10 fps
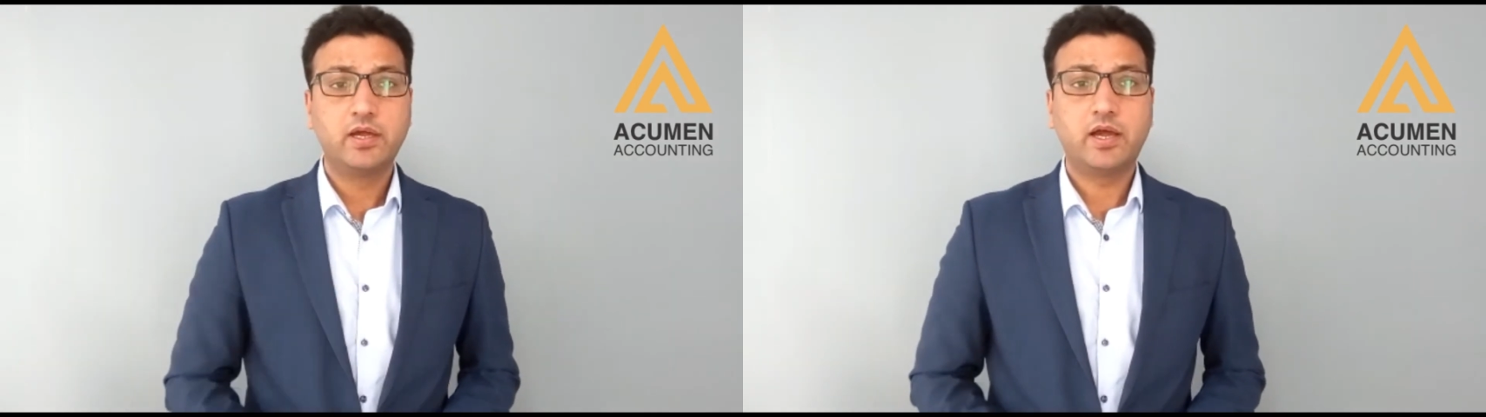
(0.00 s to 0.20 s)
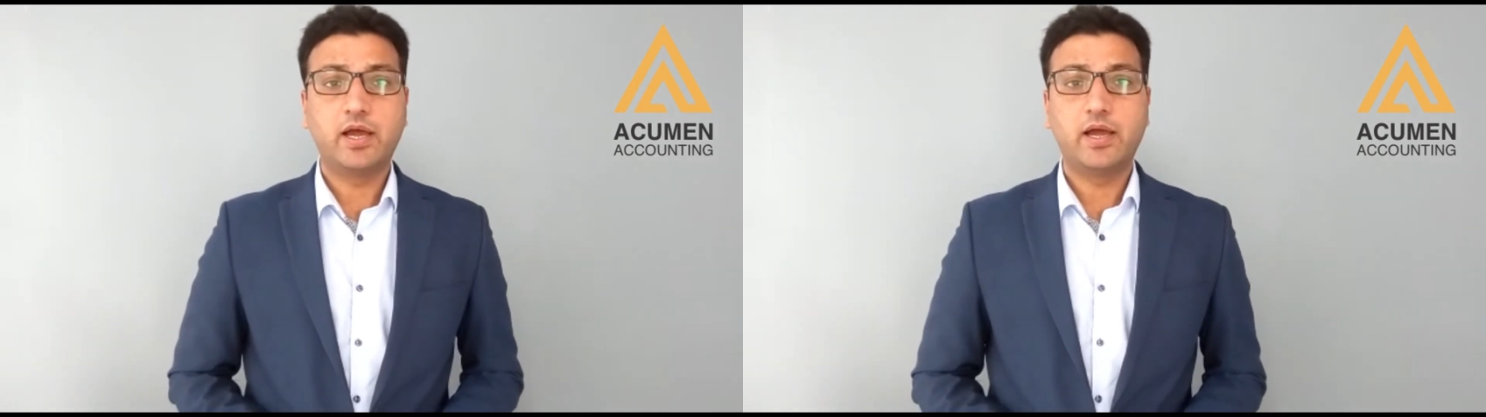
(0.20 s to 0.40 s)

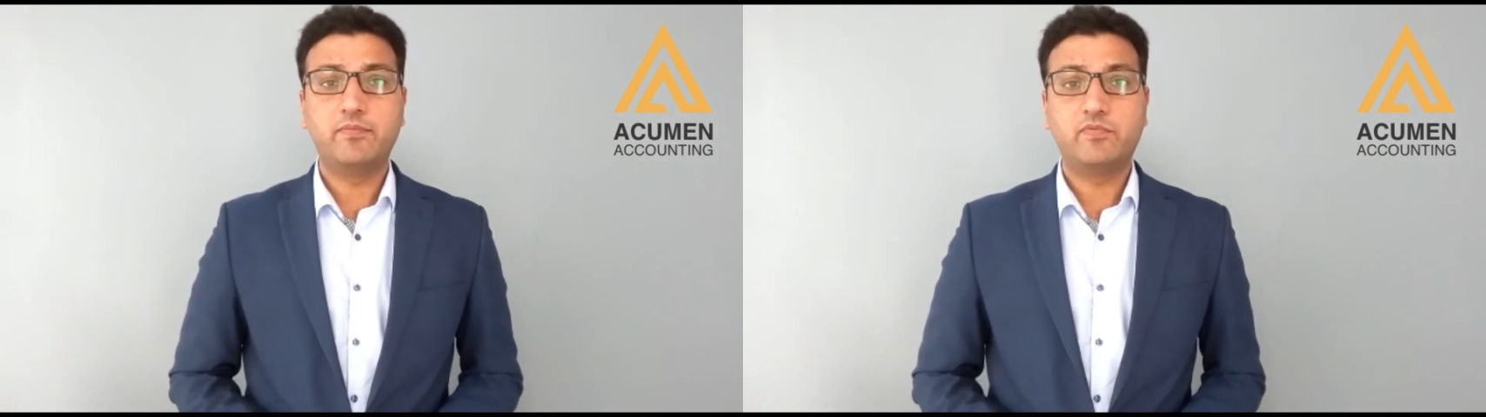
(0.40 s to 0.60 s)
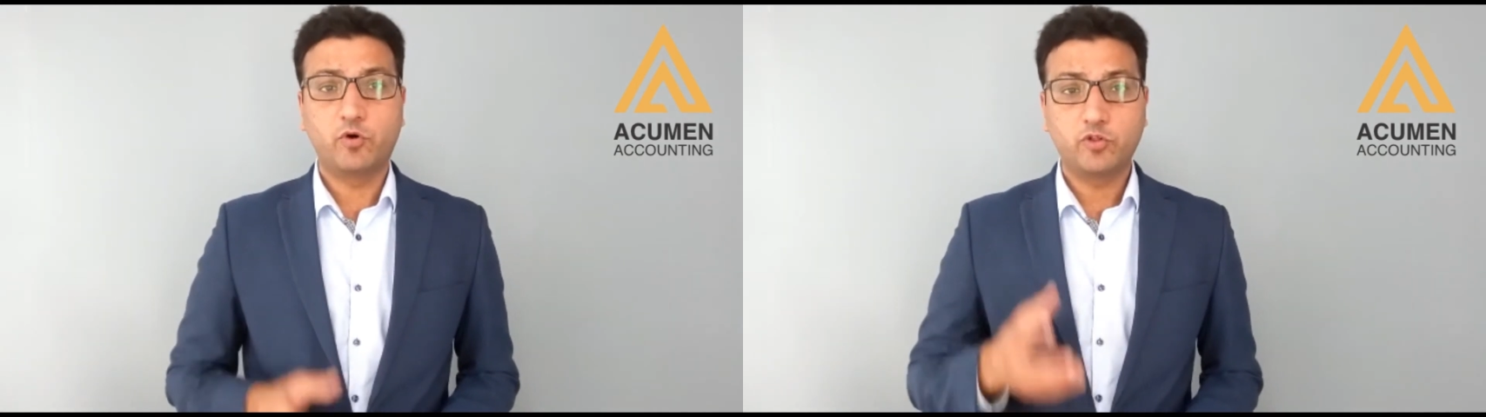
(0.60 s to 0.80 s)

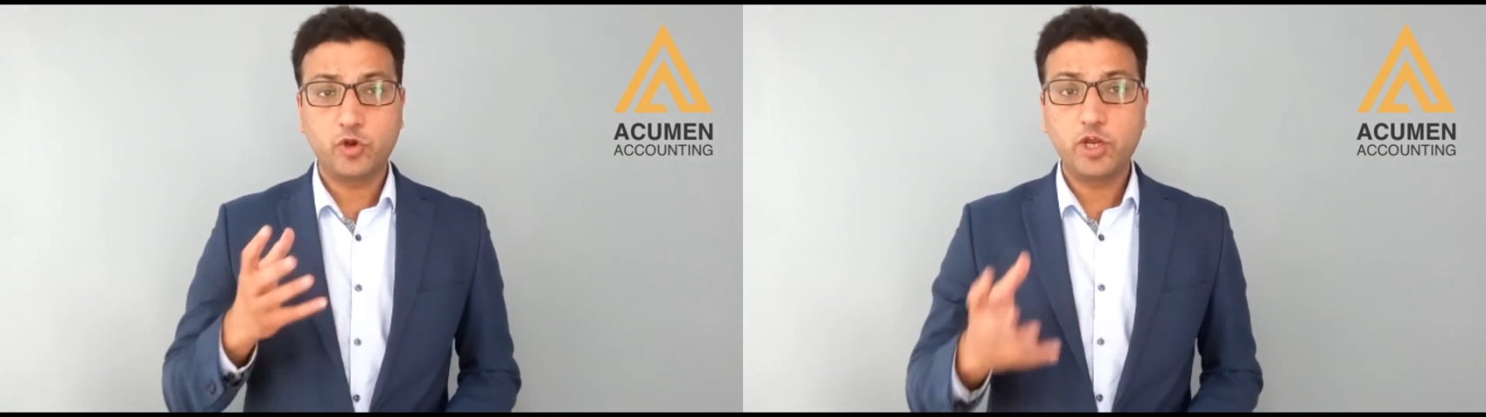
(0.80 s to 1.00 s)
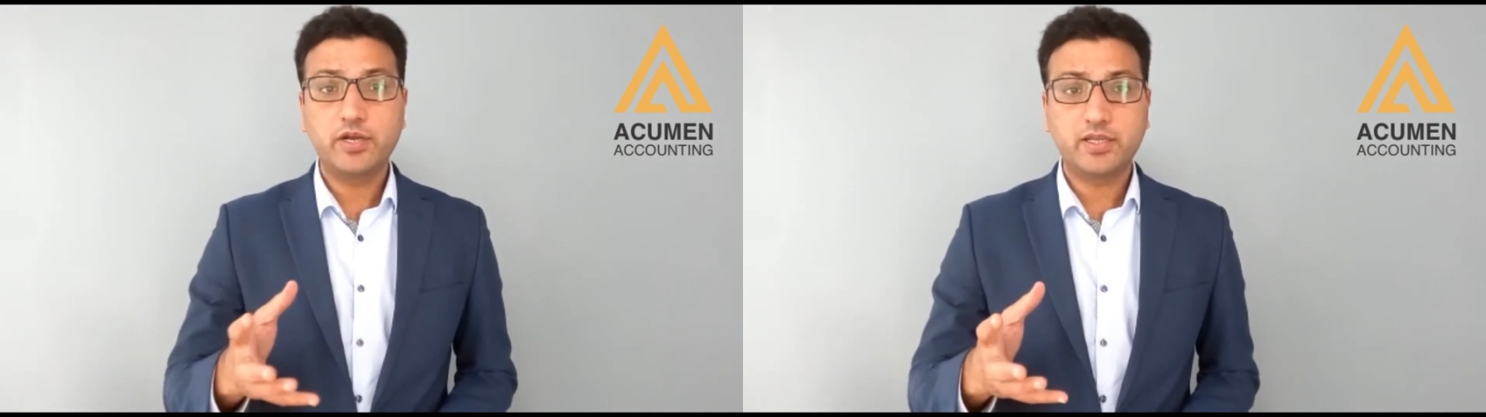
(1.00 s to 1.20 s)
for
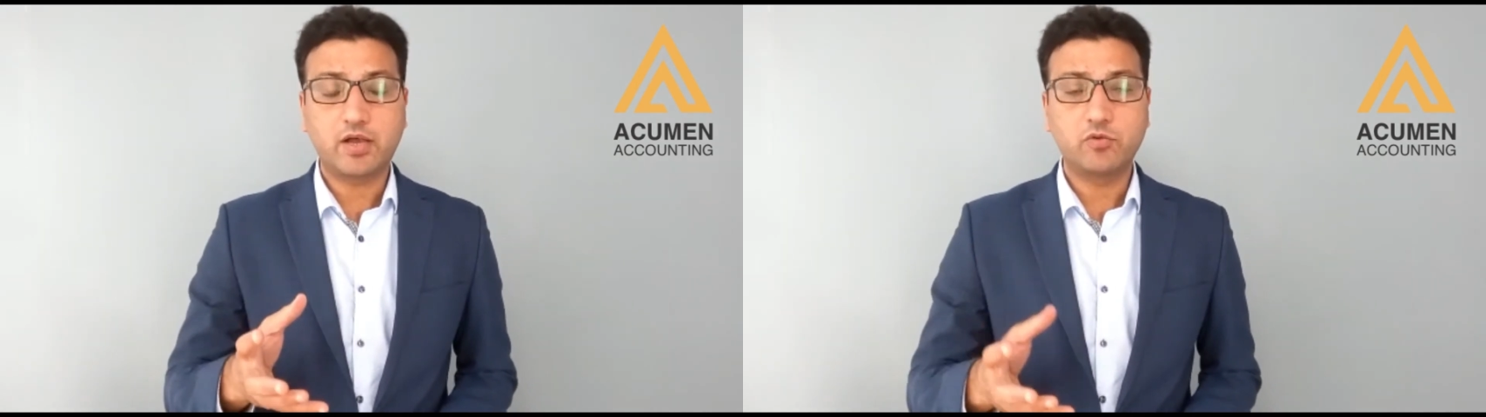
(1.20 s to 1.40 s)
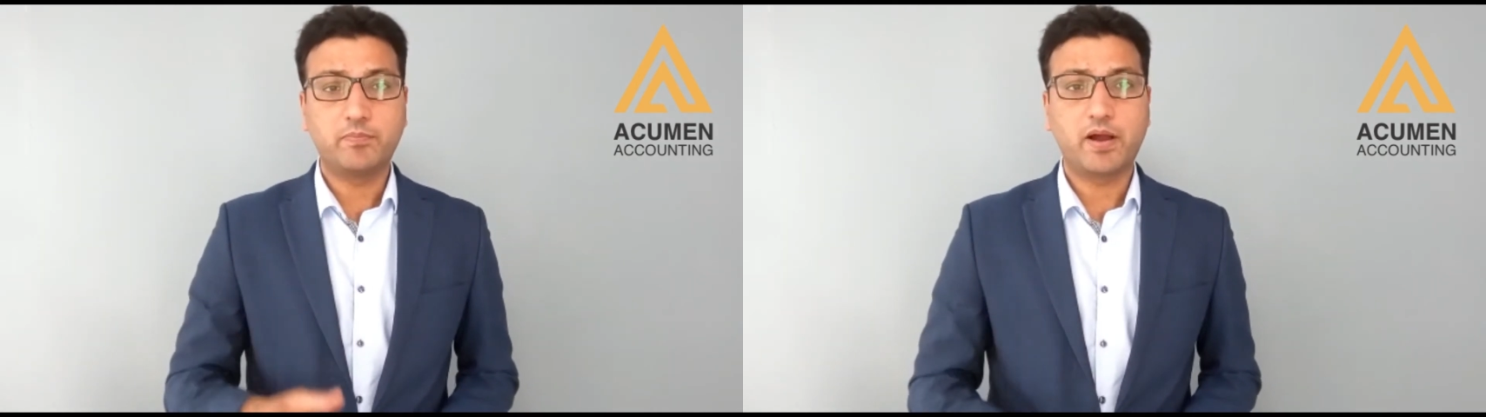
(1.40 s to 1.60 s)

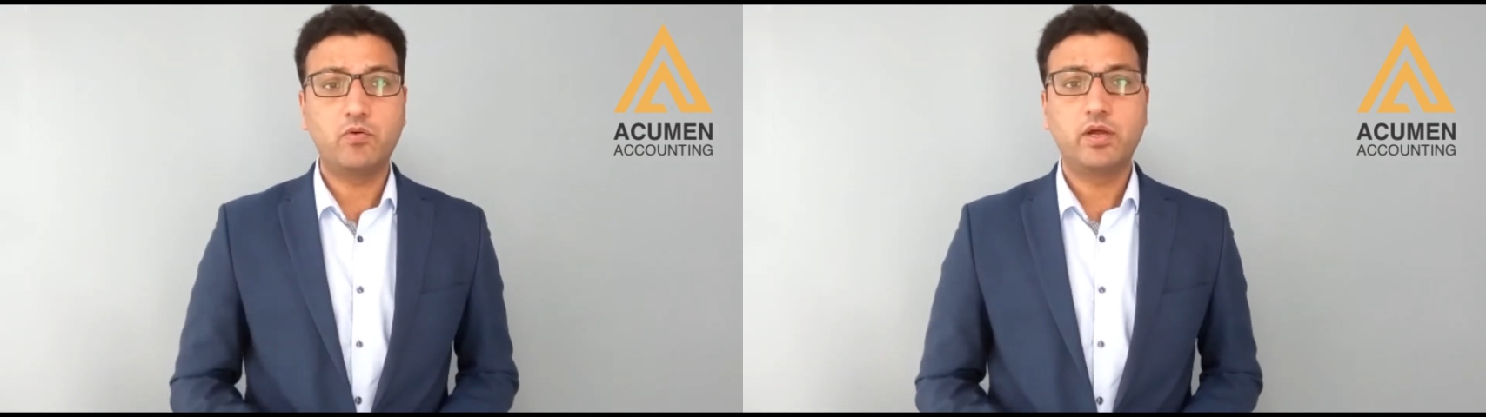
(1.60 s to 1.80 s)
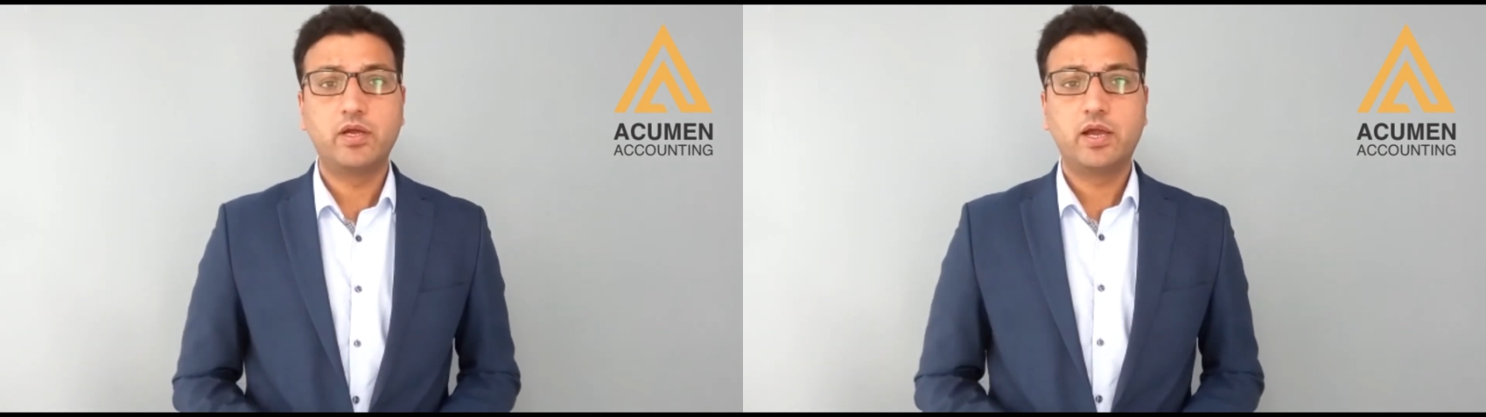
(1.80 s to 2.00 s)

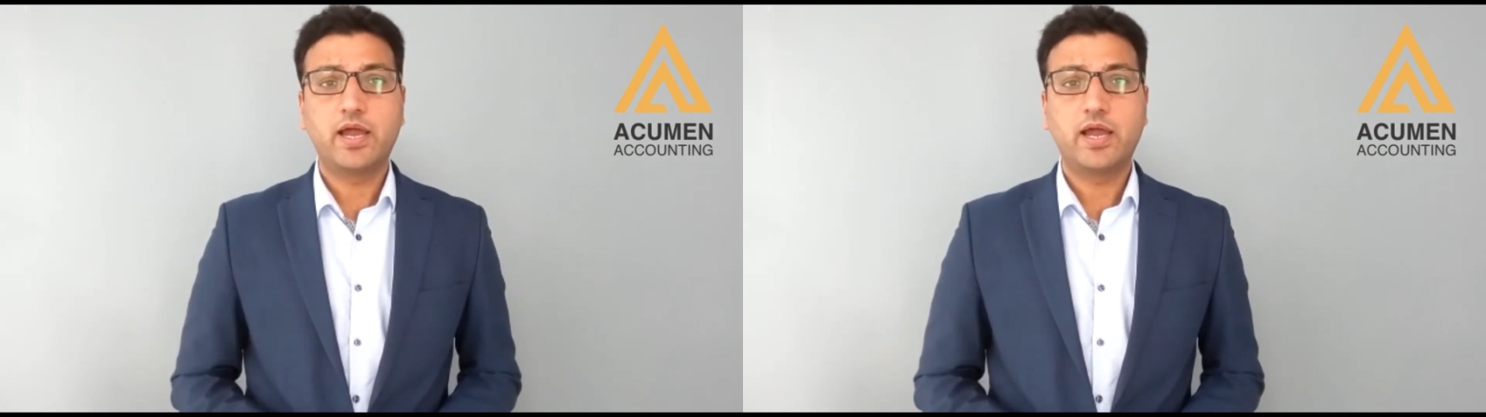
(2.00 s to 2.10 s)
£300,000,